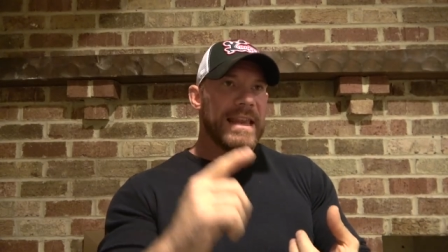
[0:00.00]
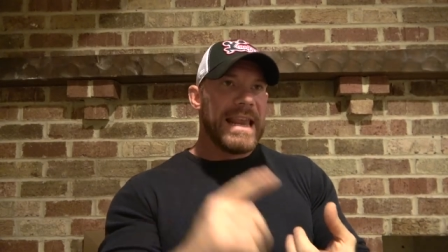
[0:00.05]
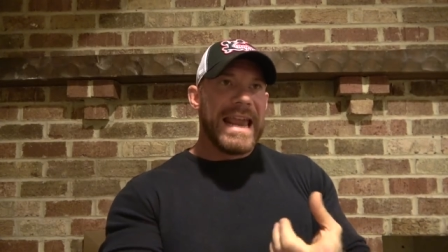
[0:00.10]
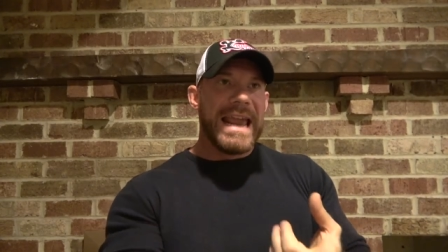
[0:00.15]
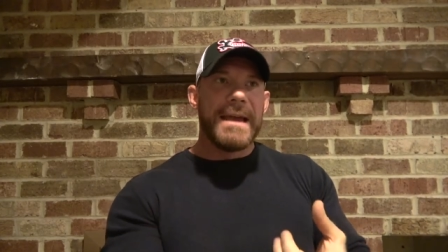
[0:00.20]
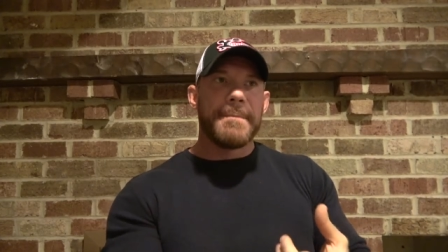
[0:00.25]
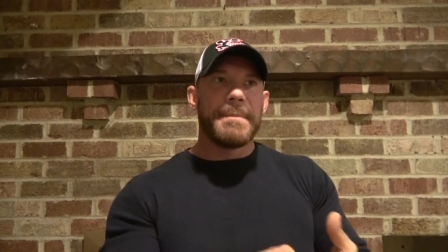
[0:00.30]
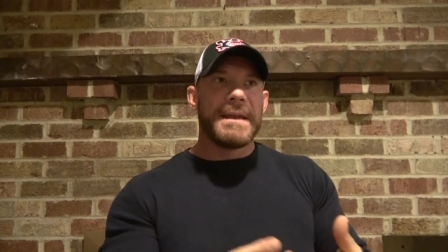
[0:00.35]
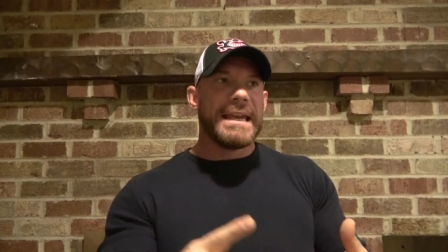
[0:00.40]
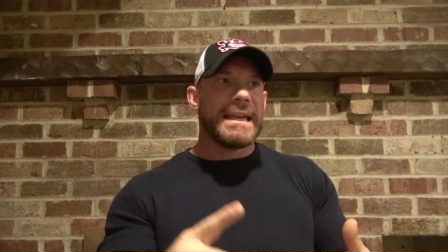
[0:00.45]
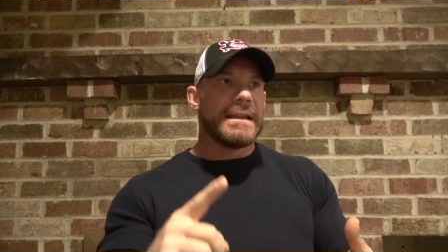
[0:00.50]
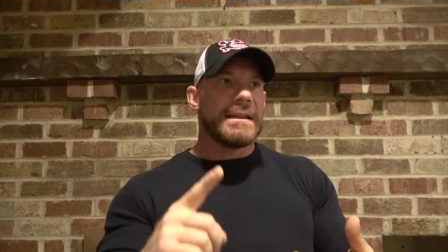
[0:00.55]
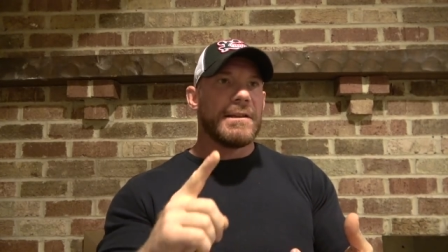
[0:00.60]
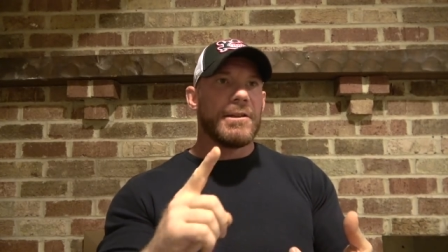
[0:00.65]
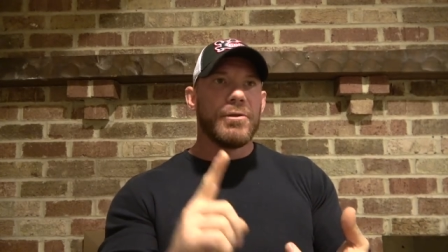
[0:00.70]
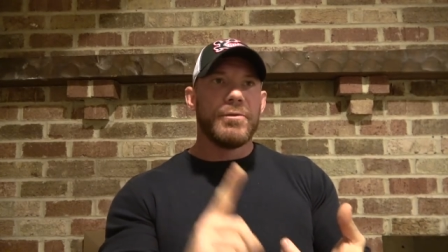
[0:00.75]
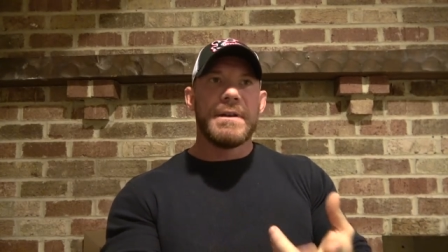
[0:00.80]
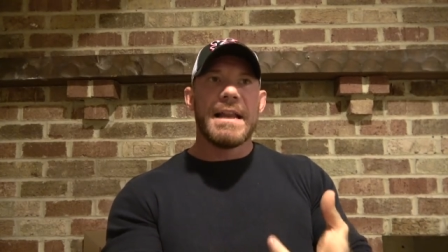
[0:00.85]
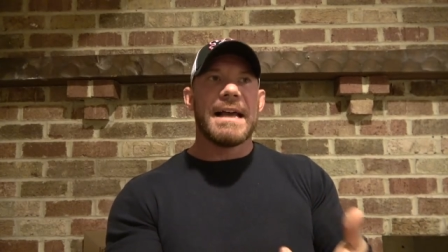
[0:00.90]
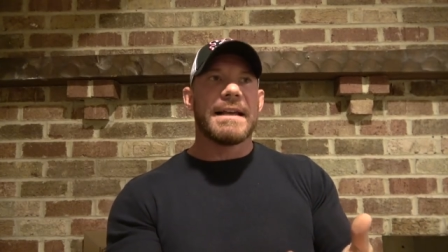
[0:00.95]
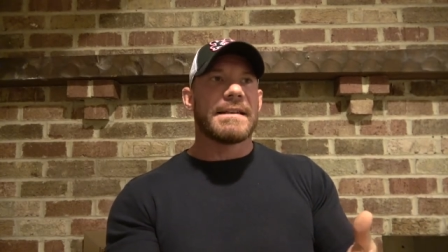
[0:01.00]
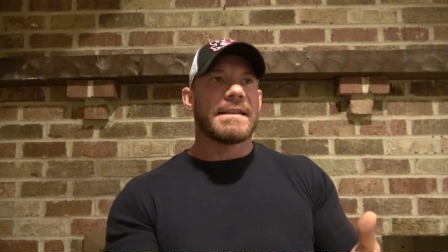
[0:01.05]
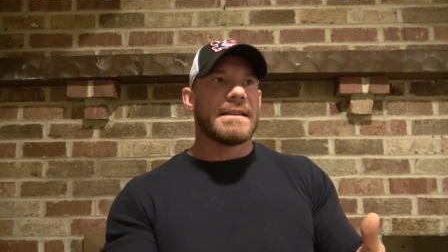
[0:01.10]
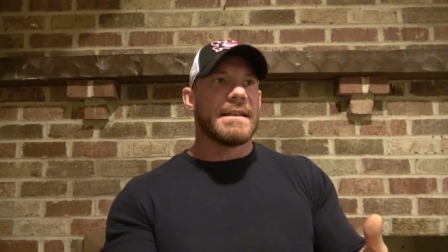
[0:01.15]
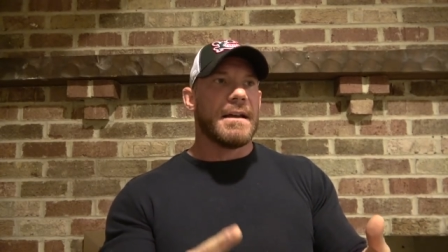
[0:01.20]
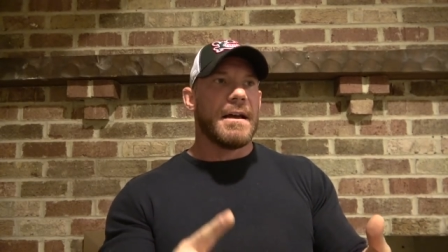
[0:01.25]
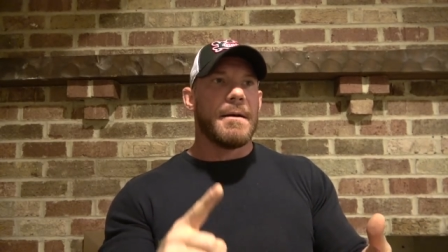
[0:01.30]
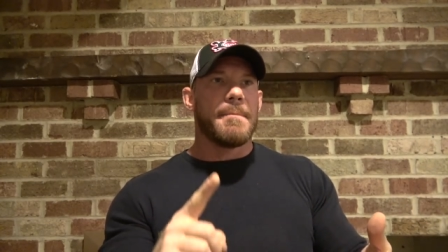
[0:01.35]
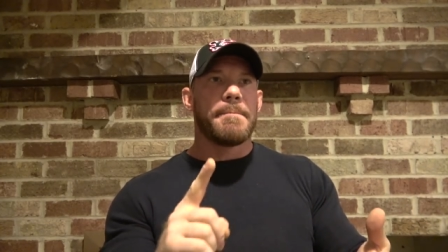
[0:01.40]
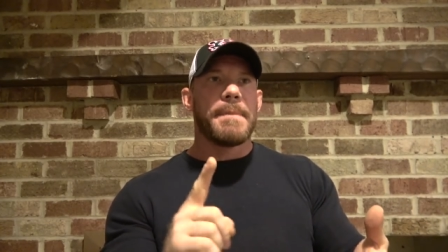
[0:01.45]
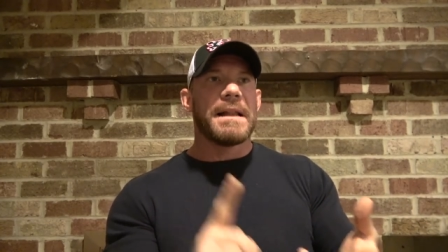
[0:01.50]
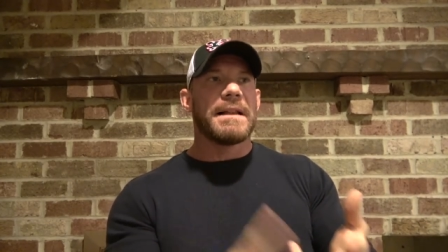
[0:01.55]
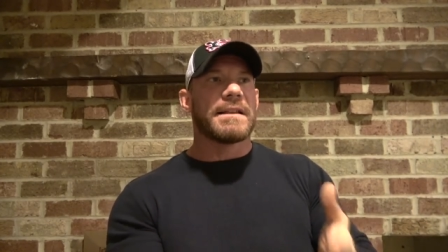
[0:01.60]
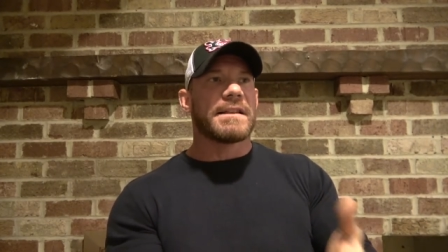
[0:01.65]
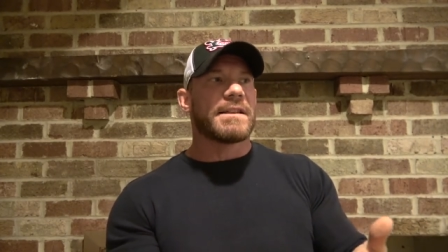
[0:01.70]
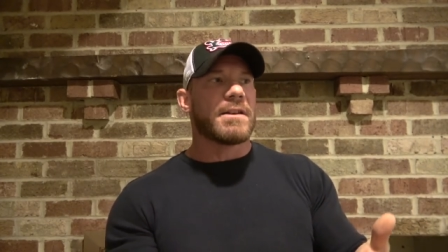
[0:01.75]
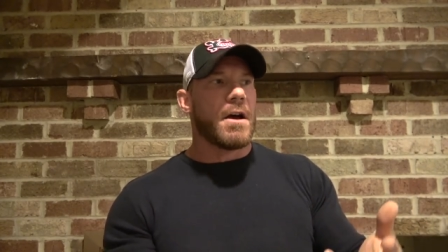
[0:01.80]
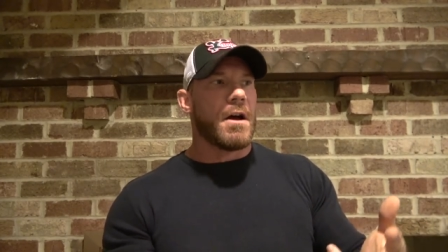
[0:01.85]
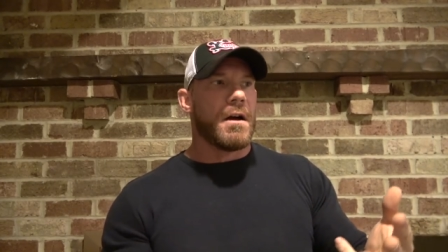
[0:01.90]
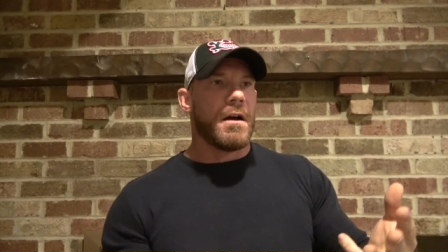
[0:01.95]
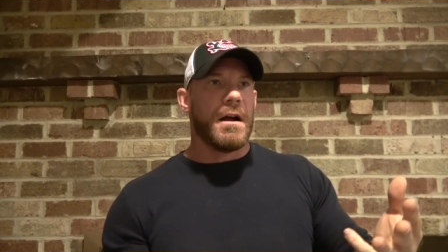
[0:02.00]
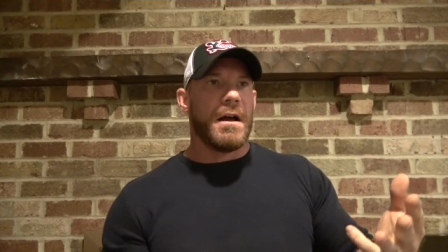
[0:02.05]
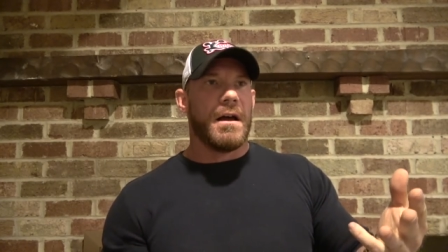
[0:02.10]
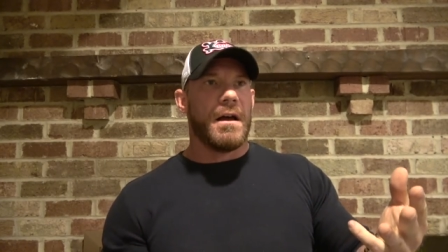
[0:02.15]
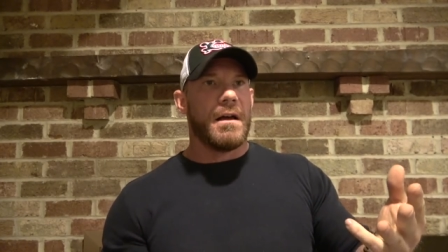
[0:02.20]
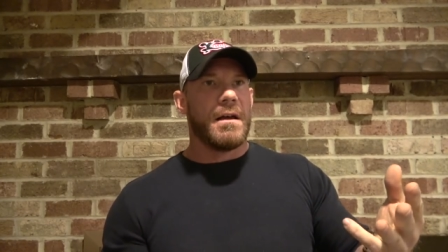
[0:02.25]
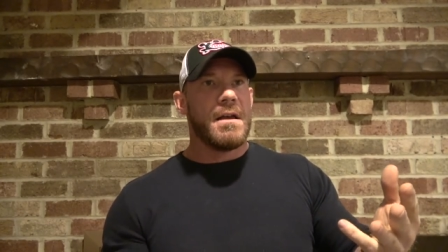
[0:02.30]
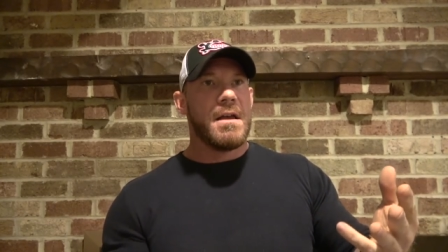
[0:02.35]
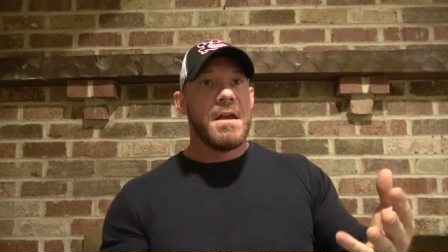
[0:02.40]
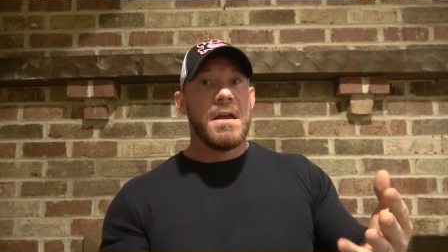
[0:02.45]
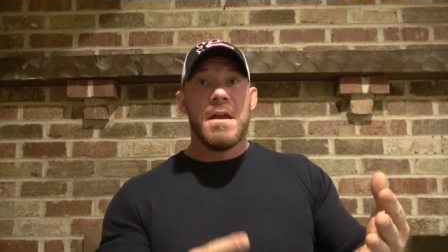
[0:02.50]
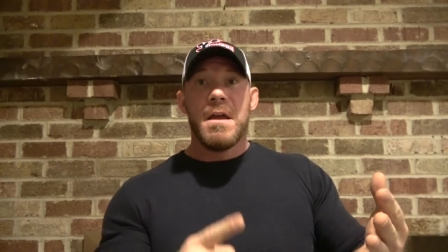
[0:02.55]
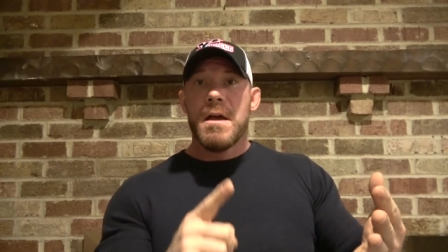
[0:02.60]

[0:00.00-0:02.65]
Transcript: Ambien, Lunesta, Belsomra,